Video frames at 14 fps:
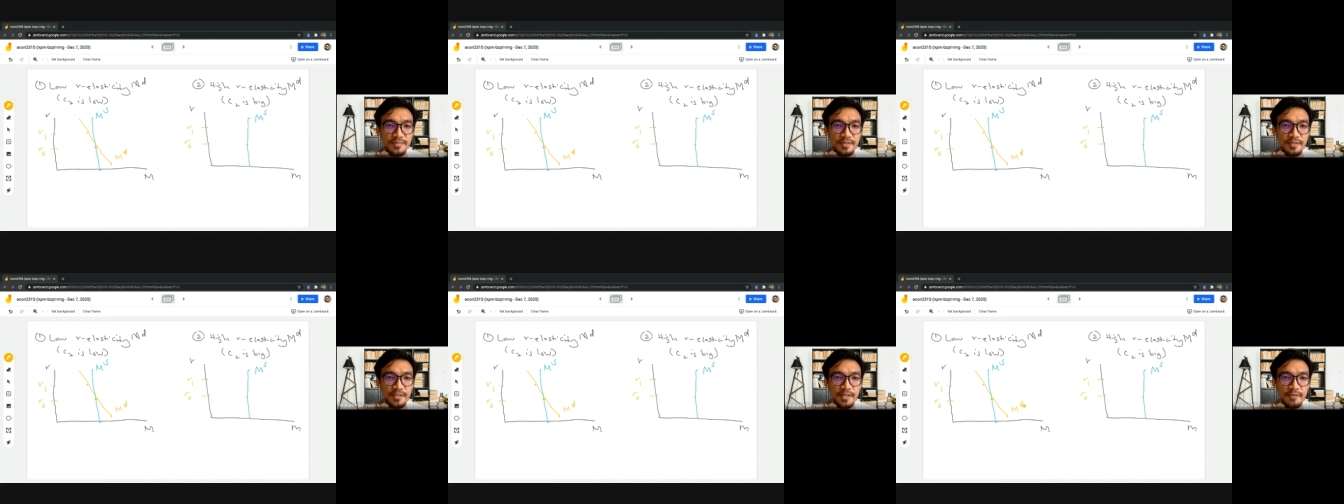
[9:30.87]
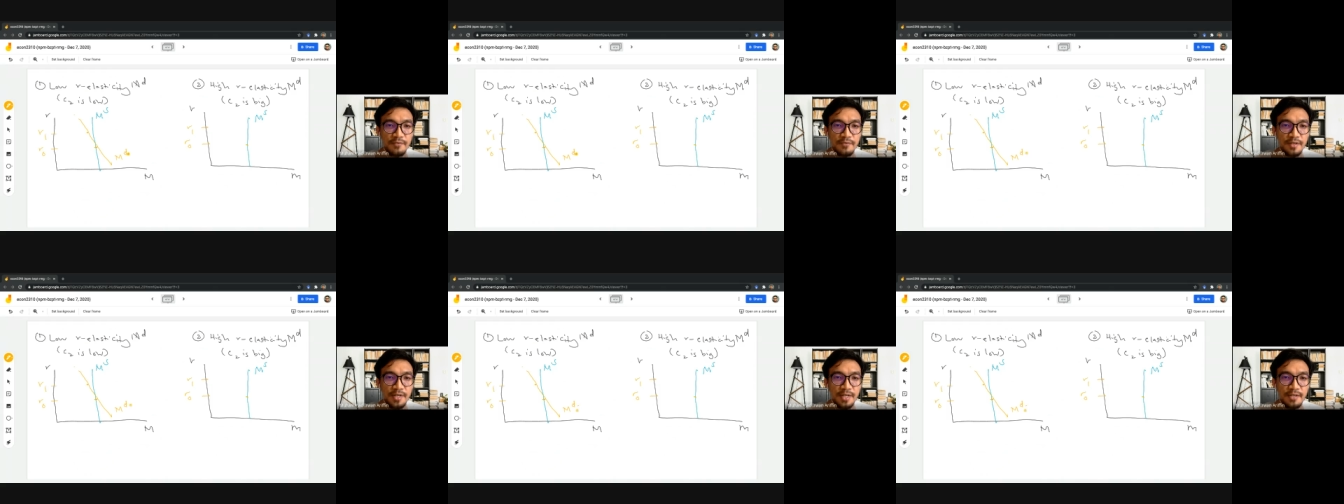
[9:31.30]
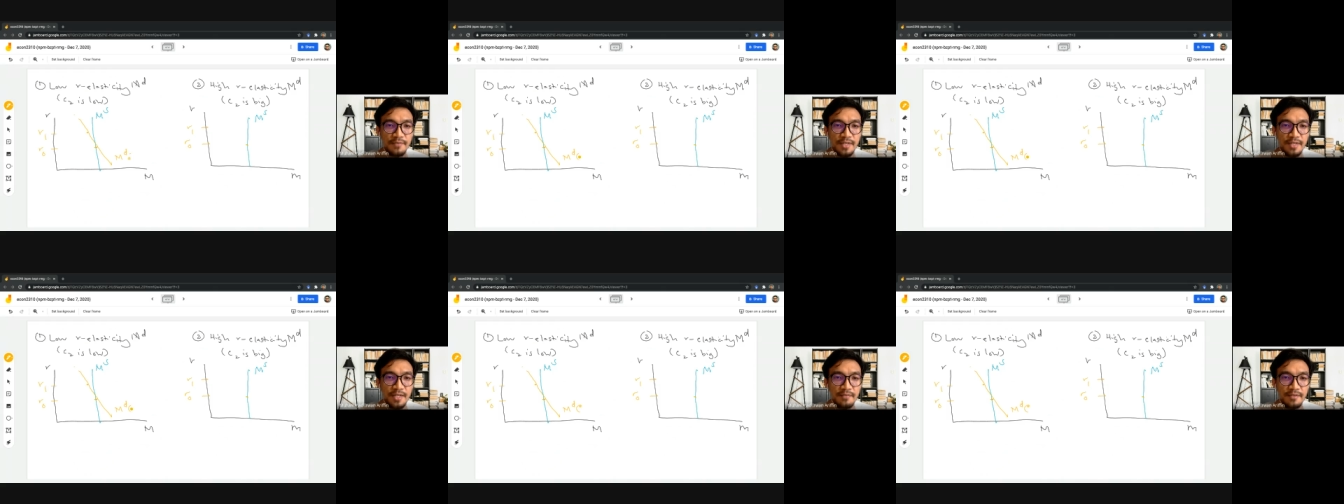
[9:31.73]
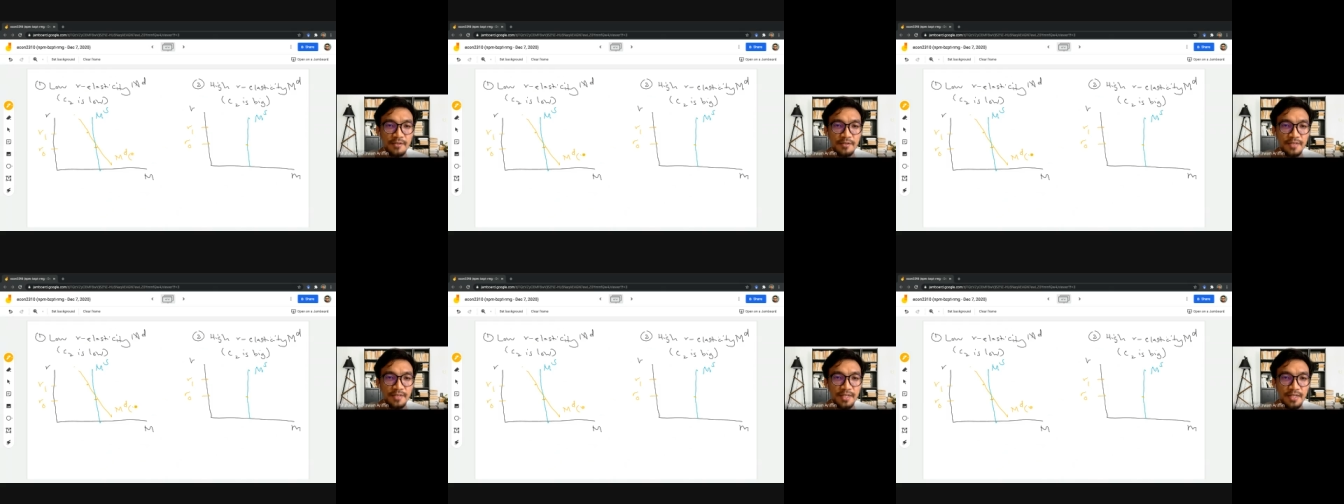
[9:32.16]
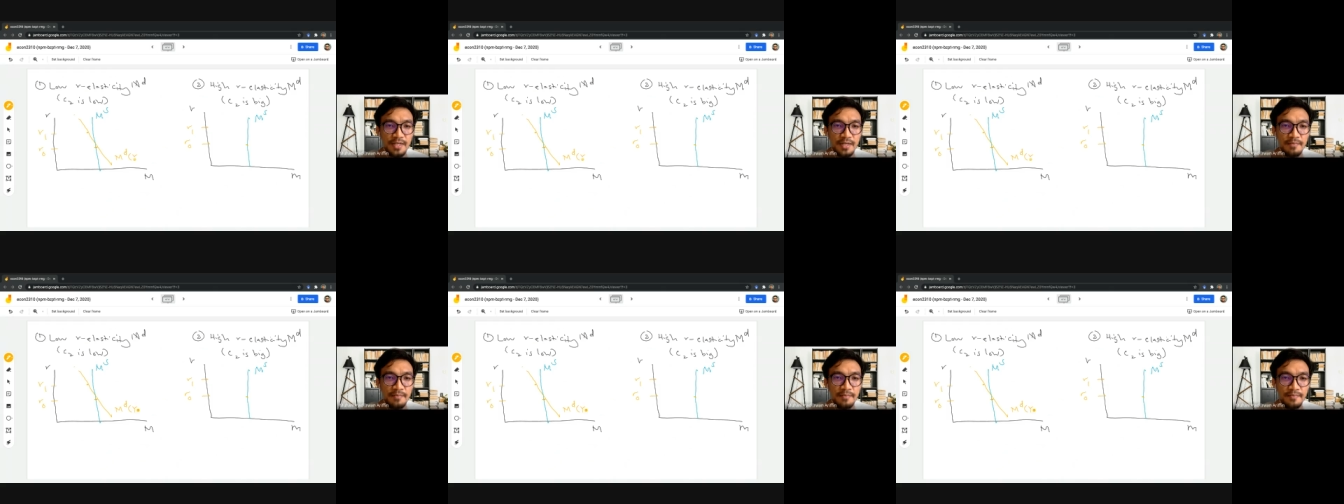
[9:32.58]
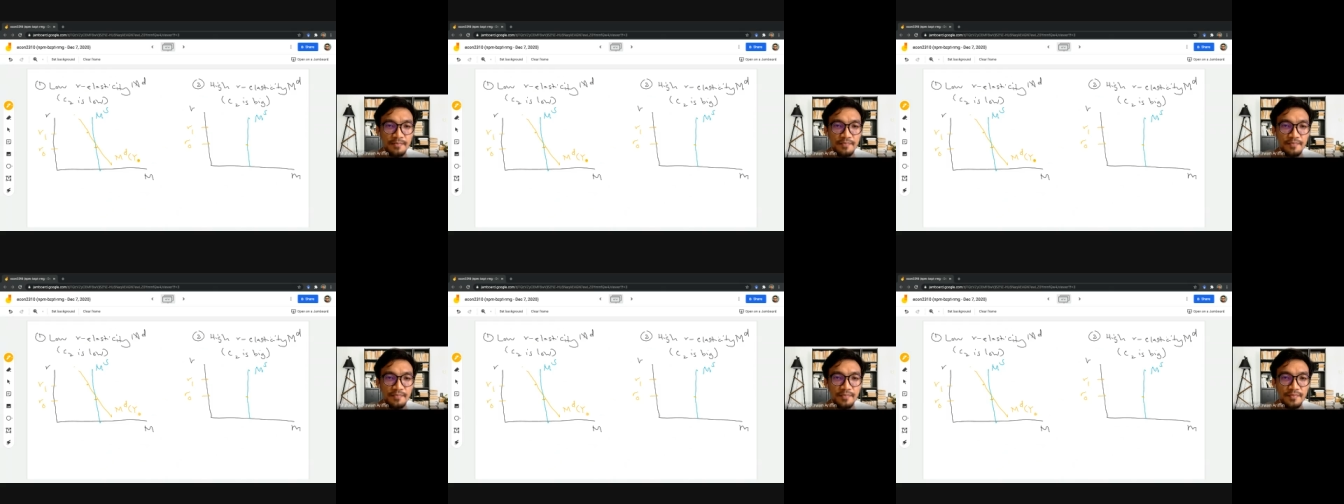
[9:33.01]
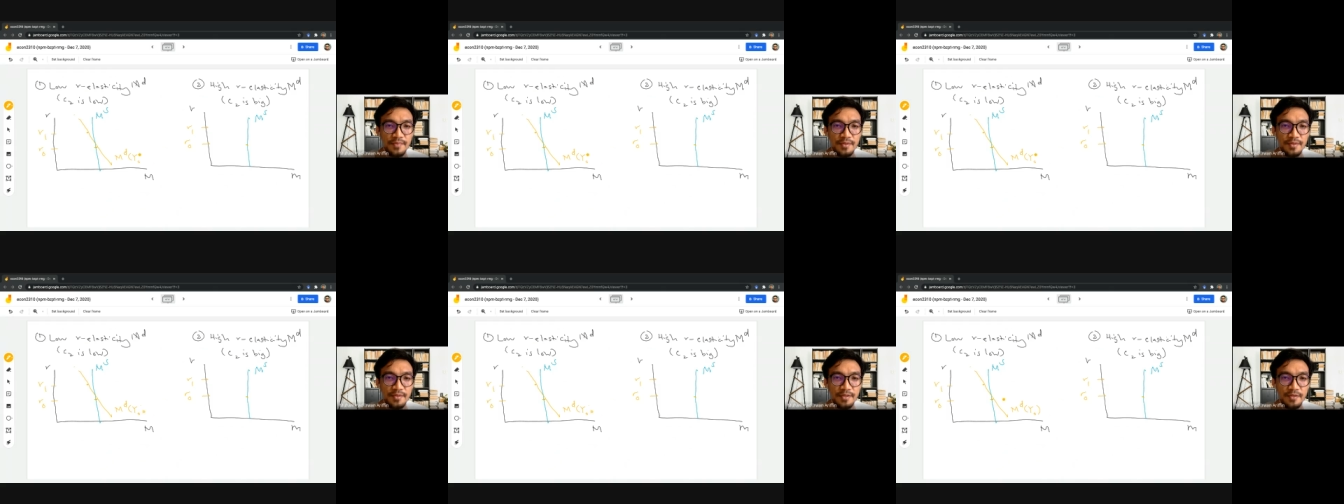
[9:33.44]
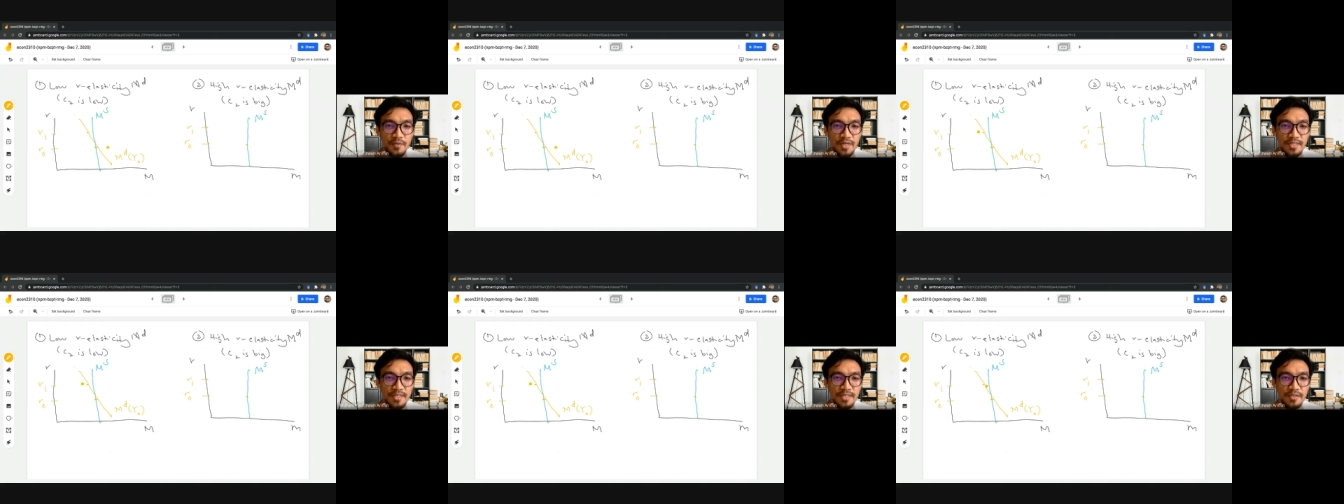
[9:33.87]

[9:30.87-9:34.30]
okay, for a given level of income, okay, Y0.